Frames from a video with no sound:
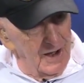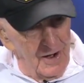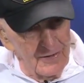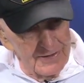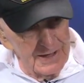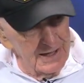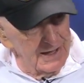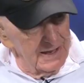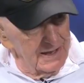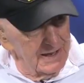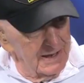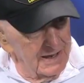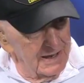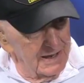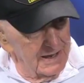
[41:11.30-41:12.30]
okay,
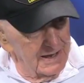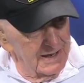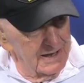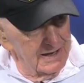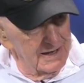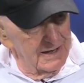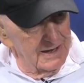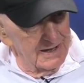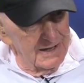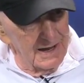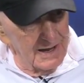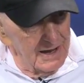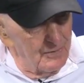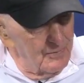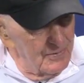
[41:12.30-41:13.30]

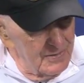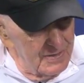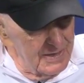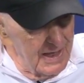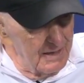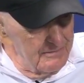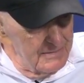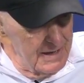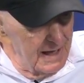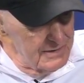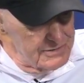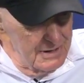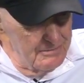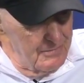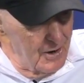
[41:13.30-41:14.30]

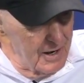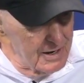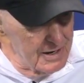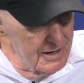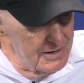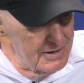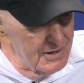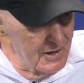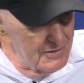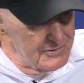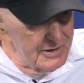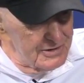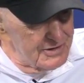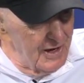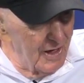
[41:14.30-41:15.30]
that's American because
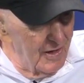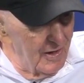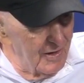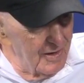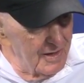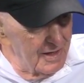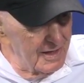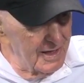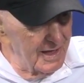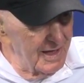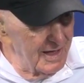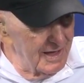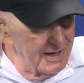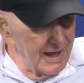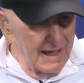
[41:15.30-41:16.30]
he's tall.
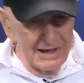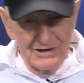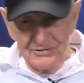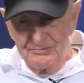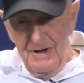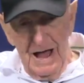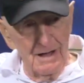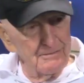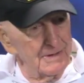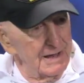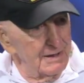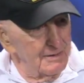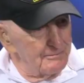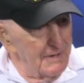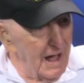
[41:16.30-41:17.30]
They can spot me
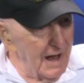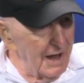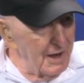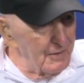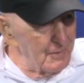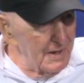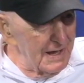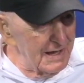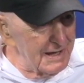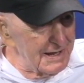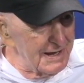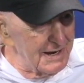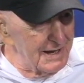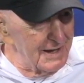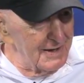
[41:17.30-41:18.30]
a mile away,
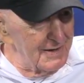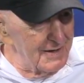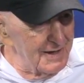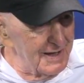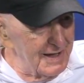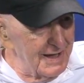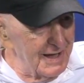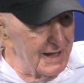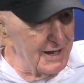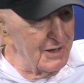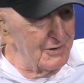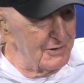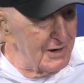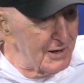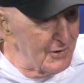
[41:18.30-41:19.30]
you know. And
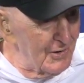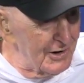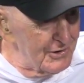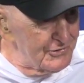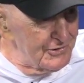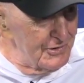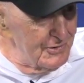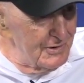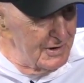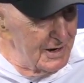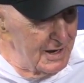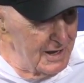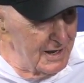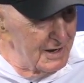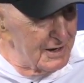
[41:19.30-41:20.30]
who are they going to shoot?
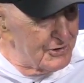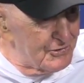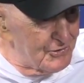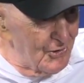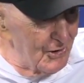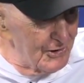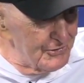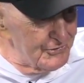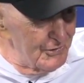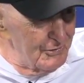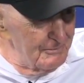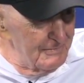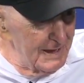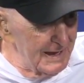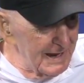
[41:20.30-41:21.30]
They're going to
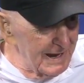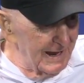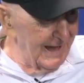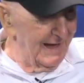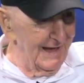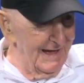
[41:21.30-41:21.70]
shoot me.